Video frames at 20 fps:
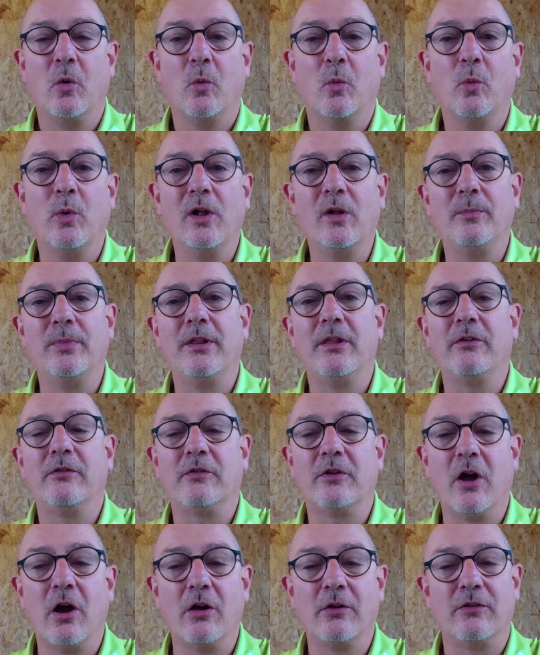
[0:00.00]
will be the
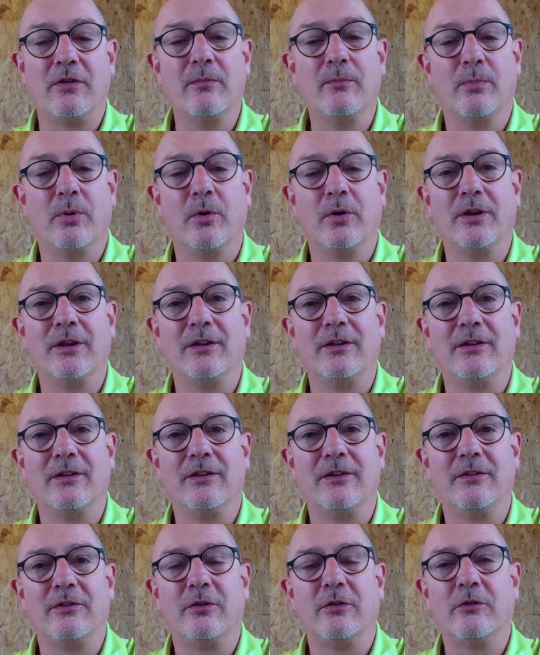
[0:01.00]
starting point
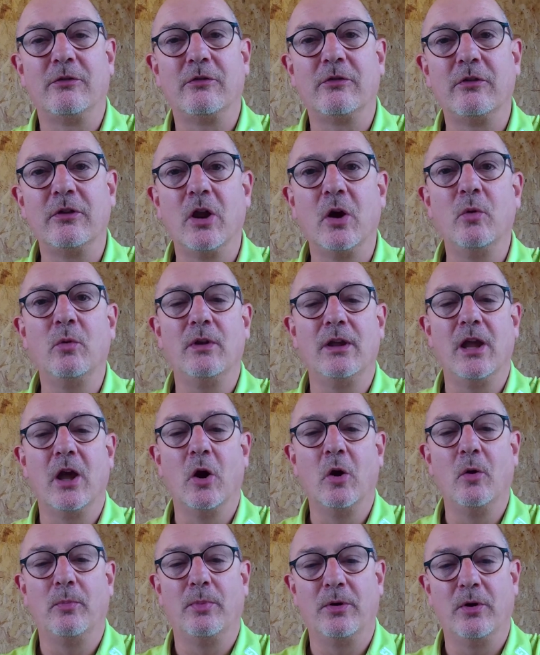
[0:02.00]
to slowly
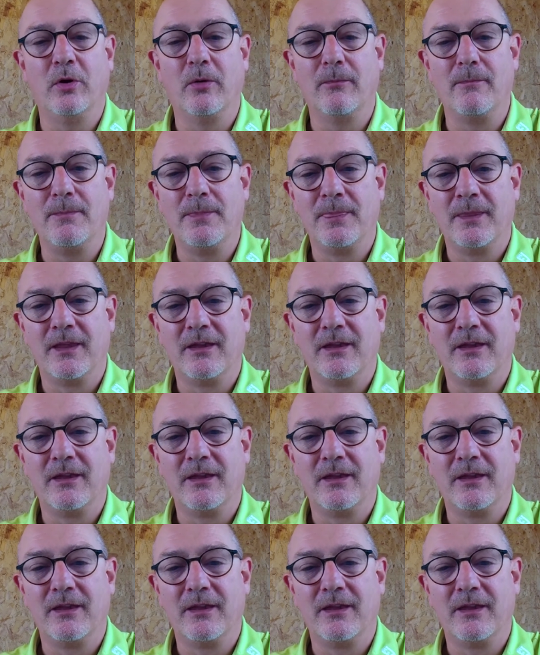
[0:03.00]
open up